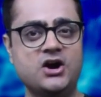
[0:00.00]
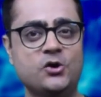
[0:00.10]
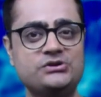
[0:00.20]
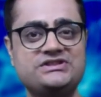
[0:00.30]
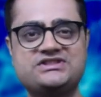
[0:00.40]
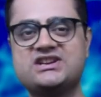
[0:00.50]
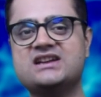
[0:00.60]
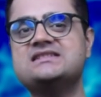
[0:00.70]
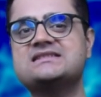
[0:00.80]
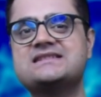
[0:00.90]
who's
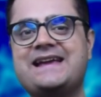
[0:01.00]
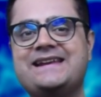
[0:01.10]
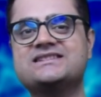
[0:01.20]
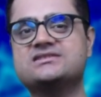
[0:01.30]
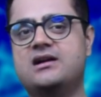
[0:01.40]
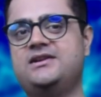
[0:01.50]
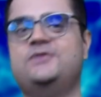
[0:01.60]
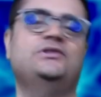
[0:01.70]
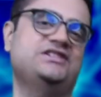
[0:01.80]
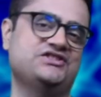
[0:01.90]
just getting started
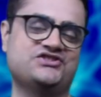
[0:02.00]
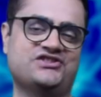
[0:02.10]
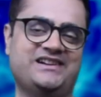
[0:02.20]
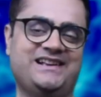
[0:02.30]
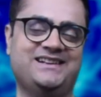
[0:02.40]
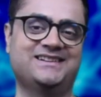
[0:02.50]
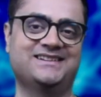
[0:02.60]
with this journey.